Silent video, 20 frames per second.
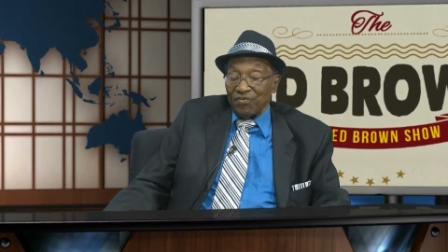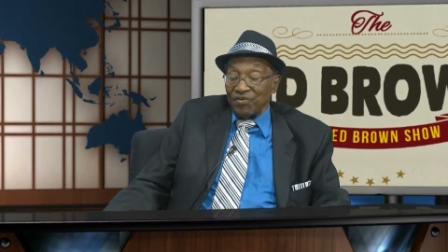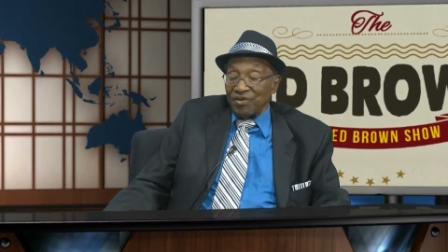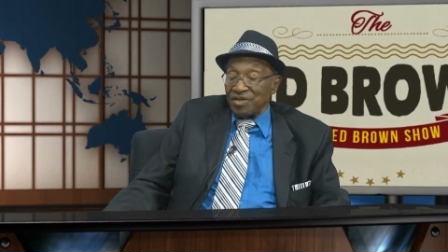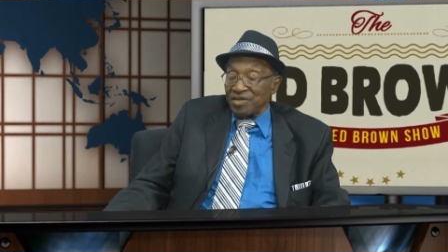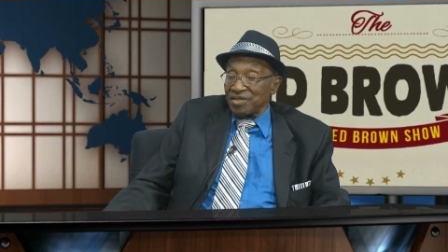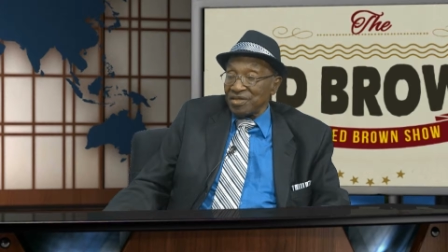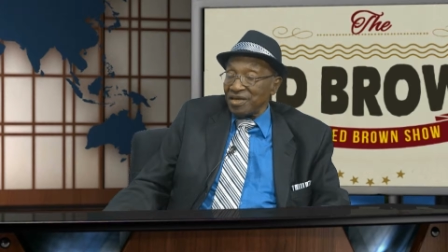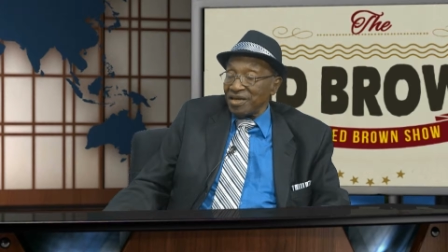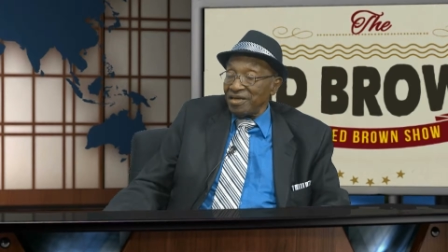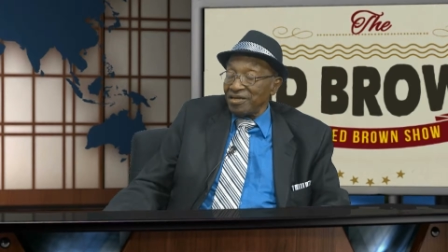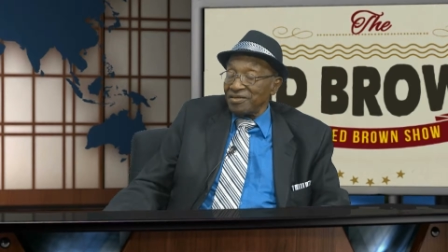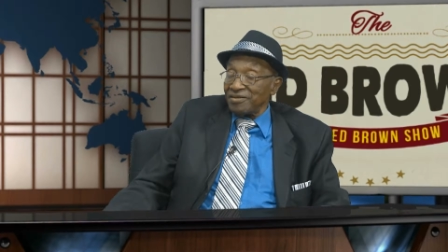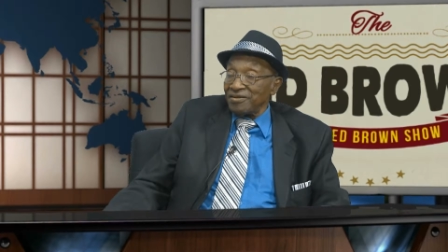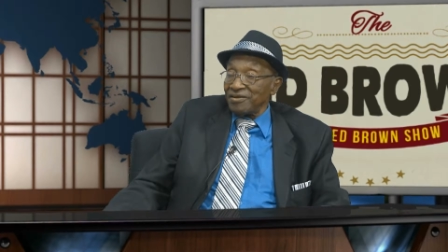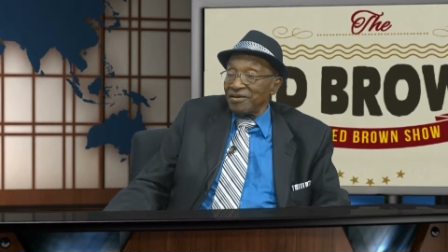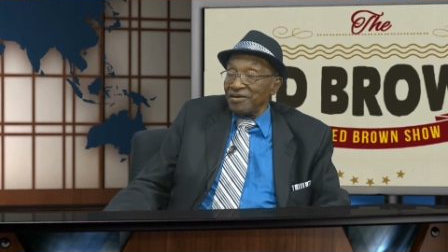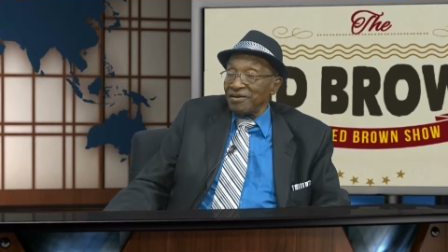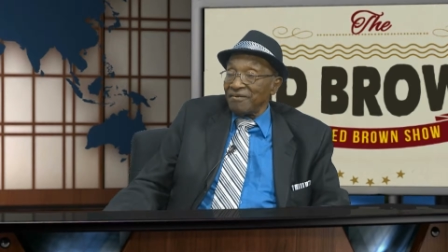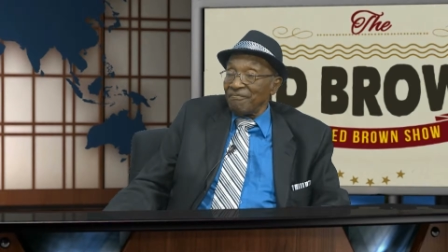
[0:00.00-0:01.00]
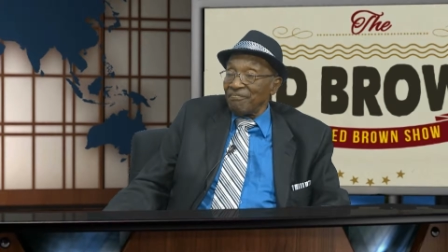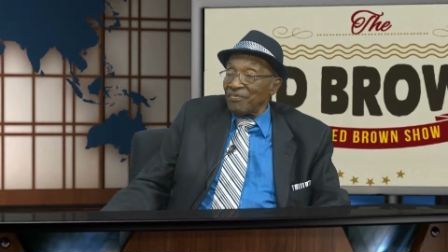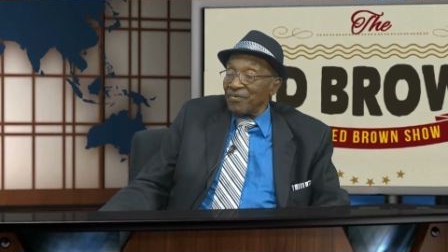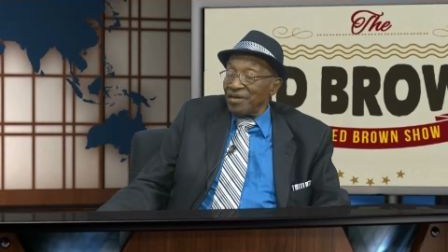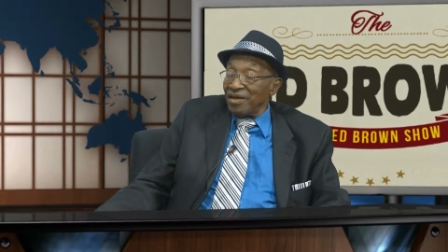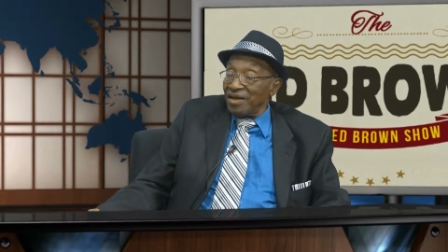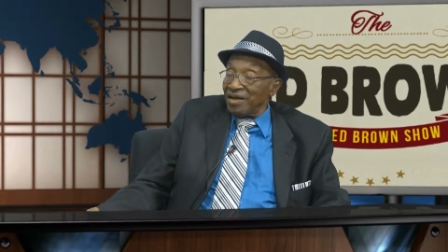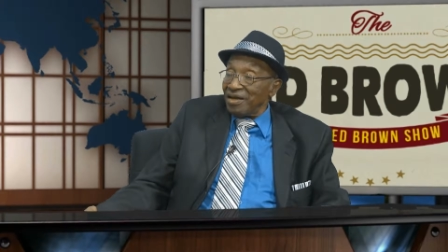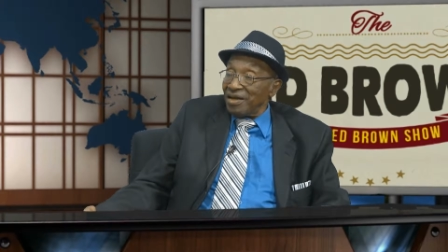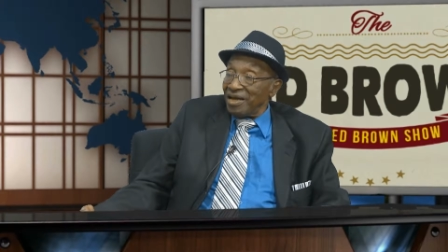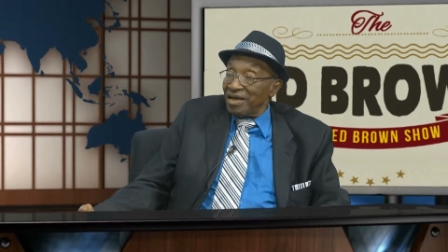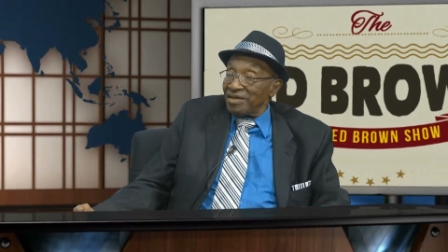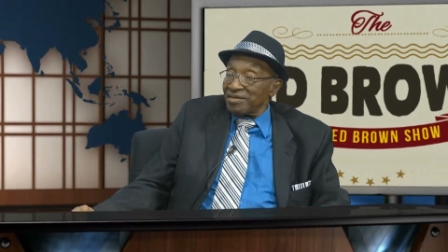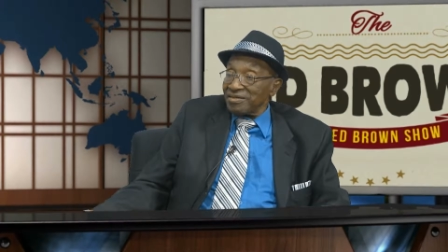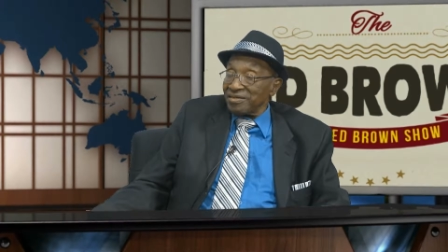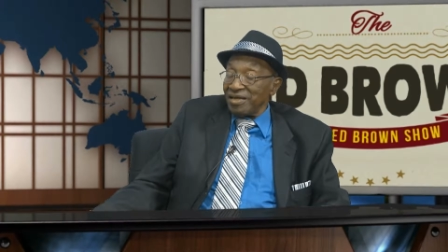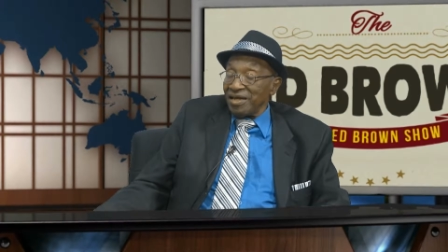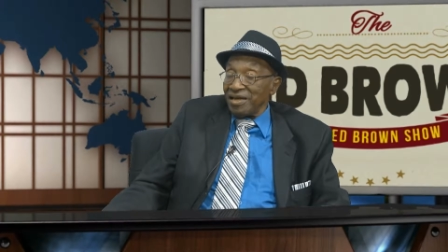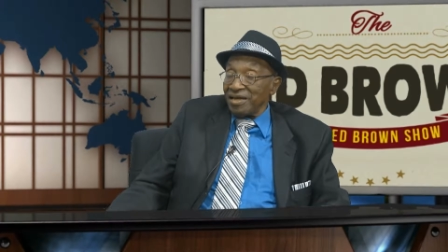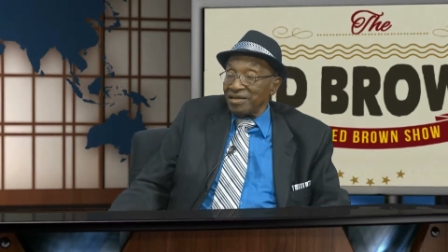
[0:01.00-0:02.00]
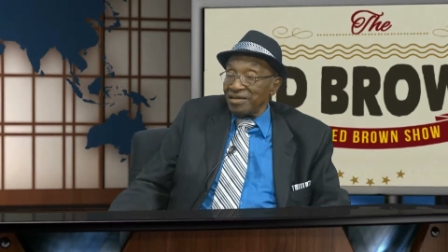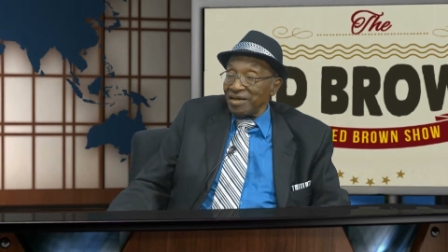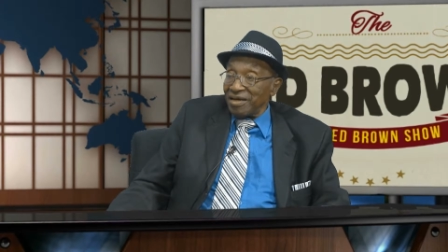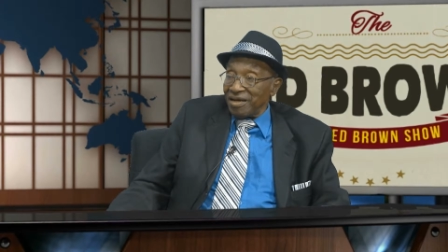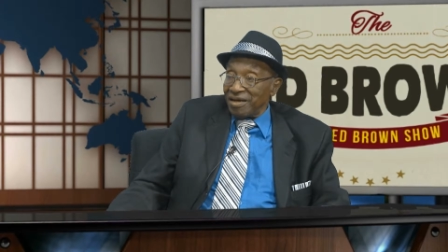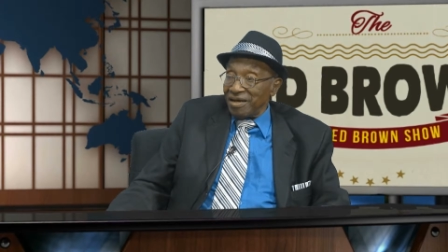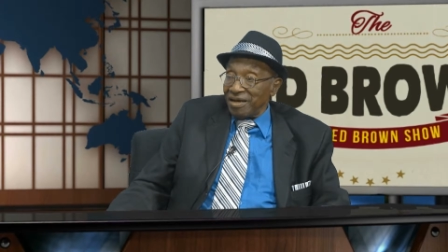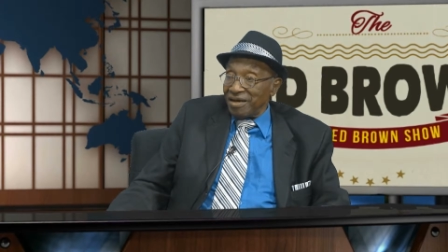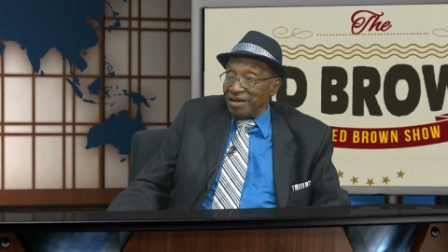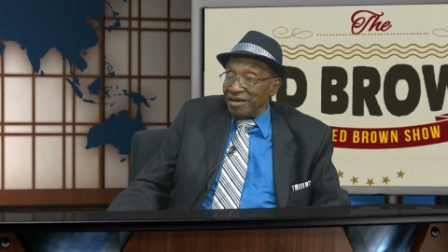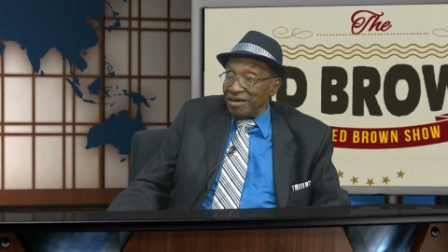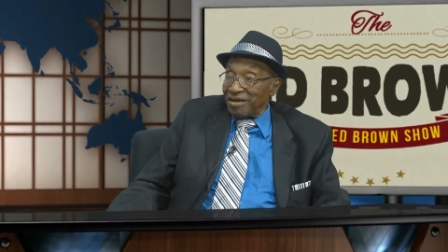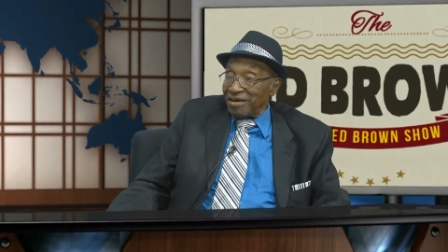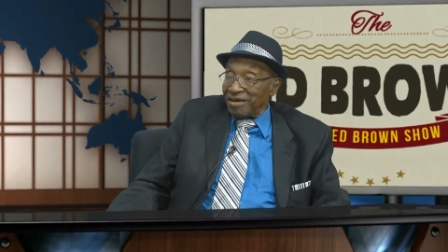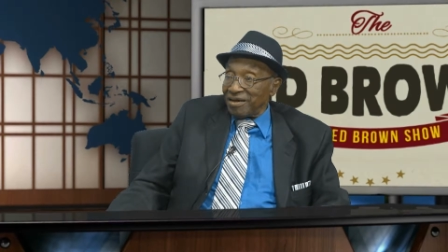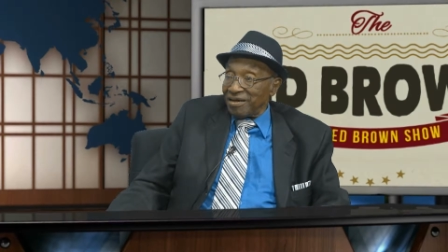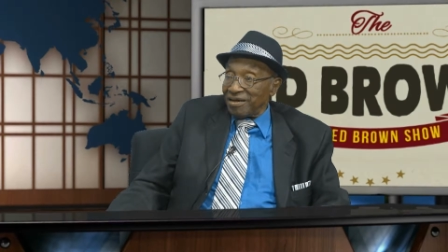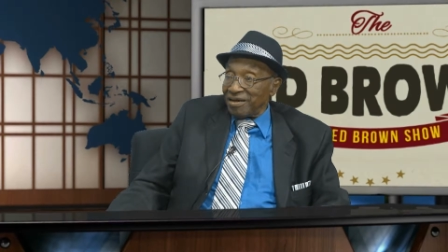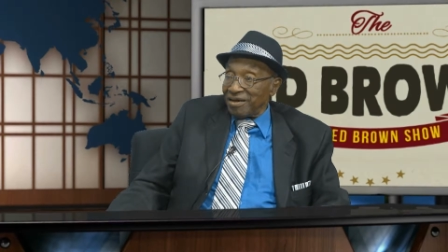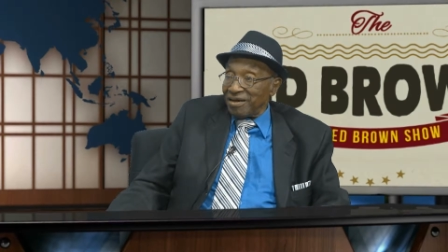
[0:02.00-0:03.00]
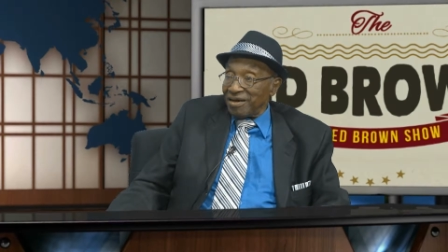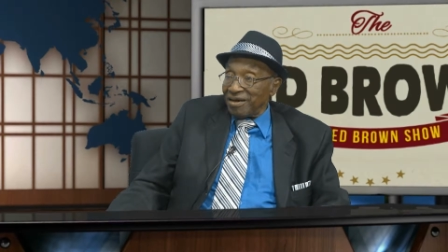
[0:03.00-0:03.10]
of Education hasn't had a